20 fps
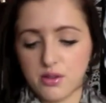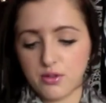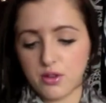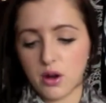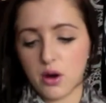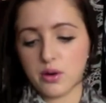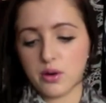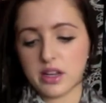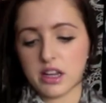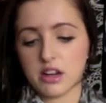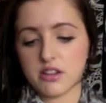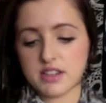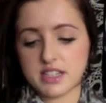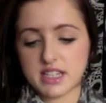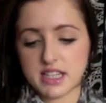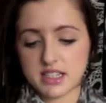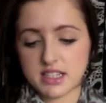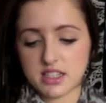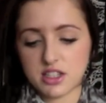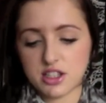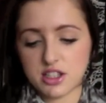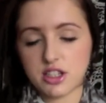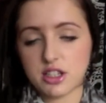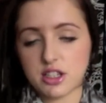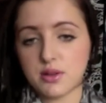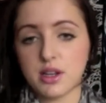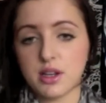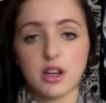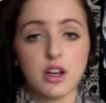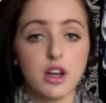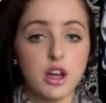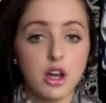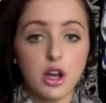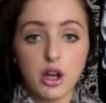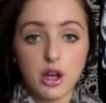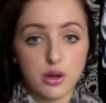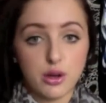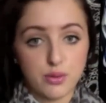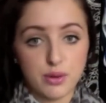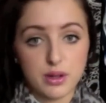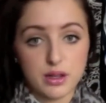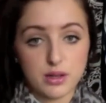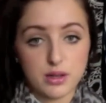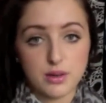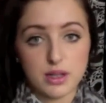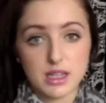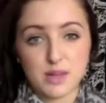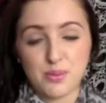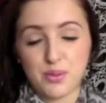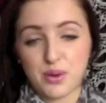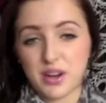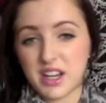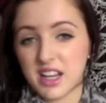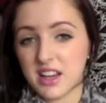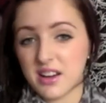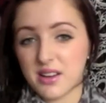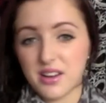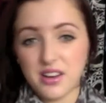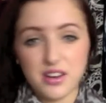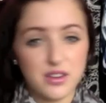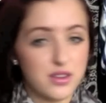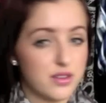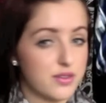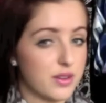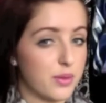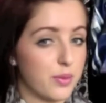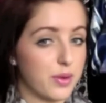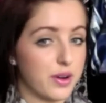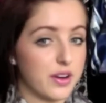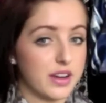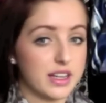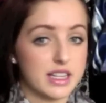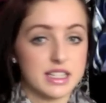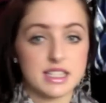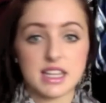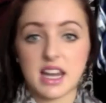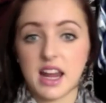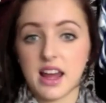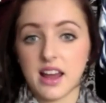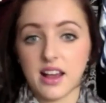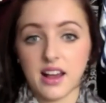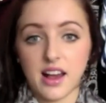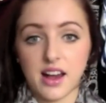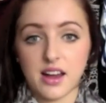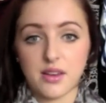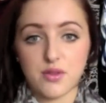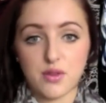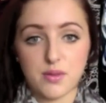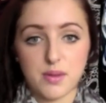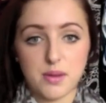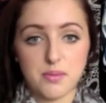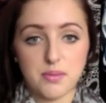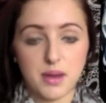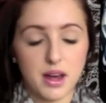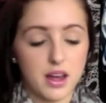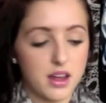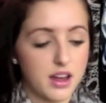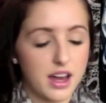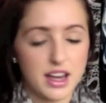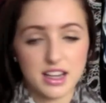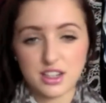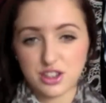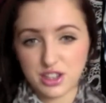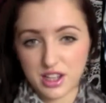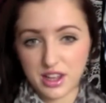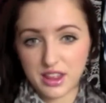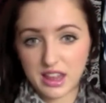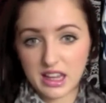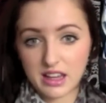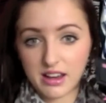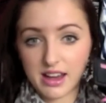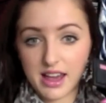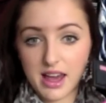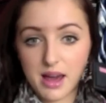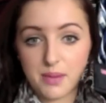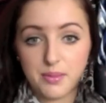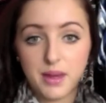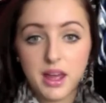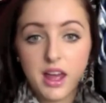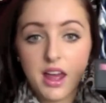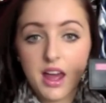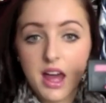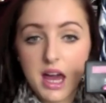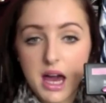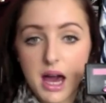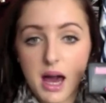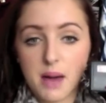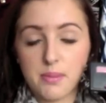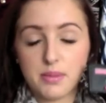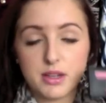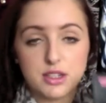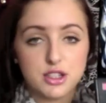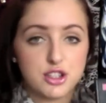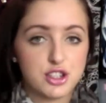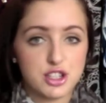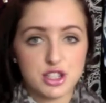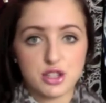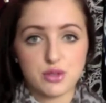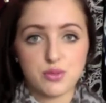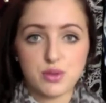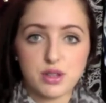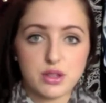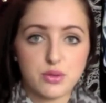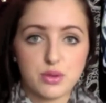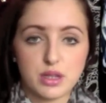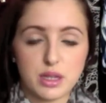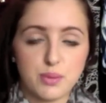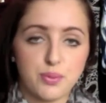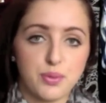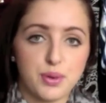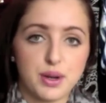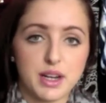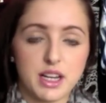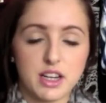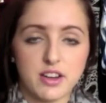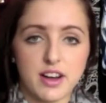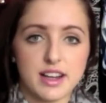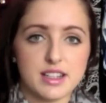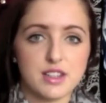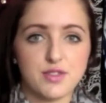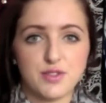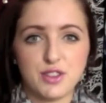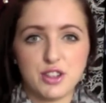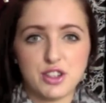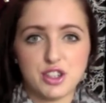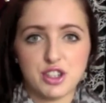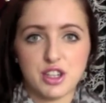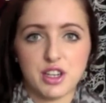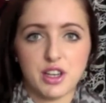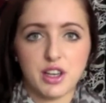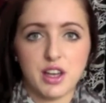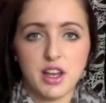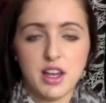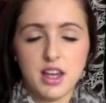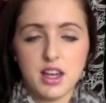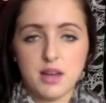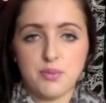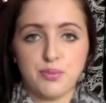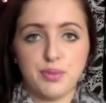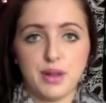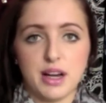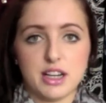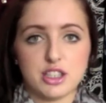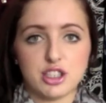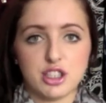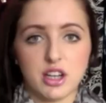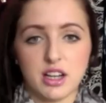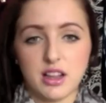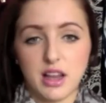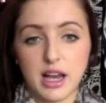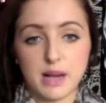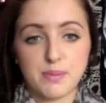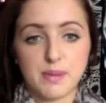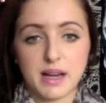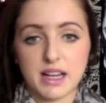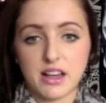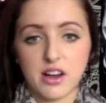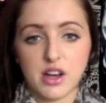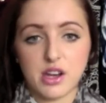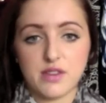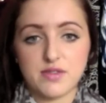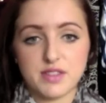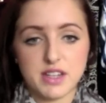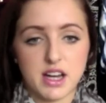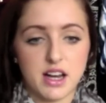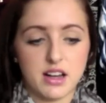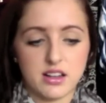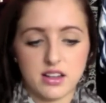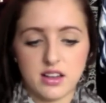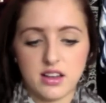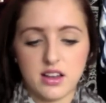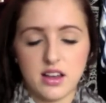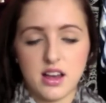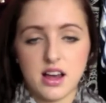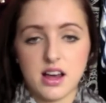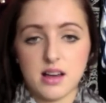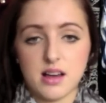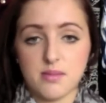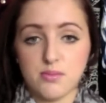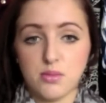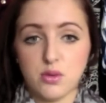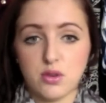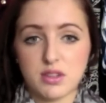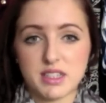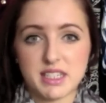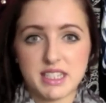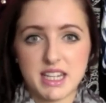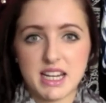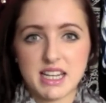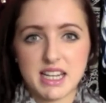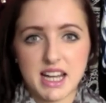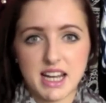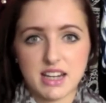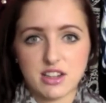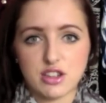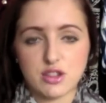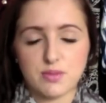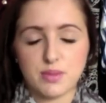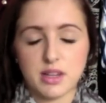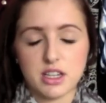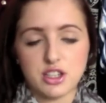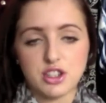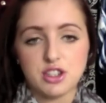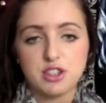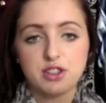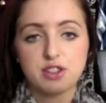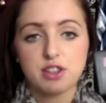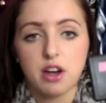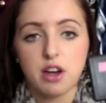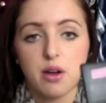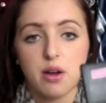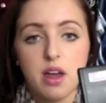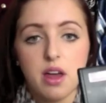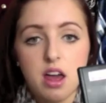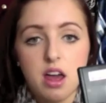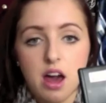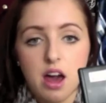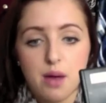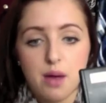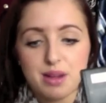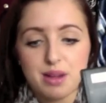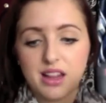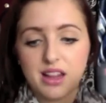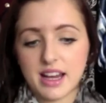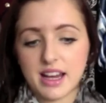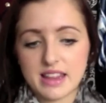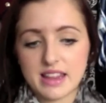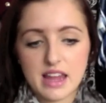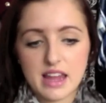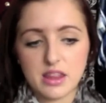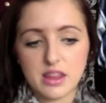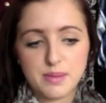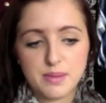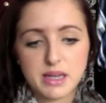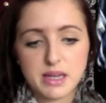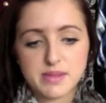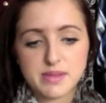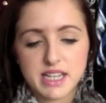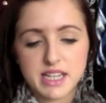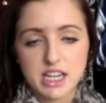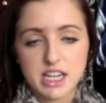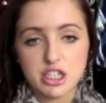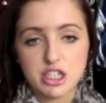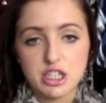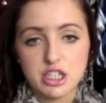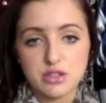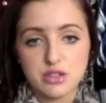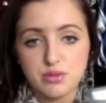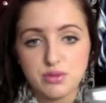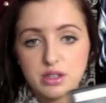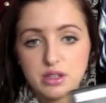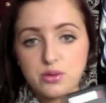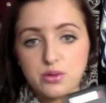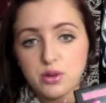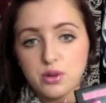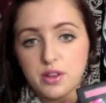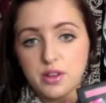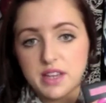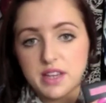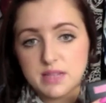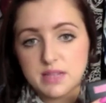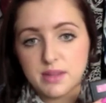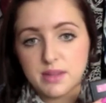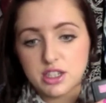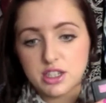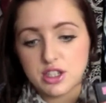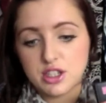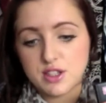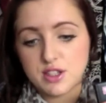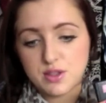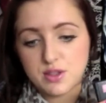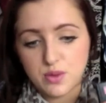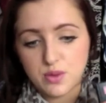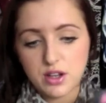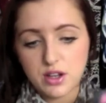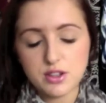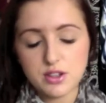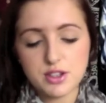of gold iridescence to it. Really, really pretty. I don't know if I'm wearing it today. I can't remember. Actually, I think I am. But it's just a really, really pretty nice fuchsia blush. I like my kind of darker, more standout-ish blushes. So I really like that. And the pigmentation is really good on these blushes as well.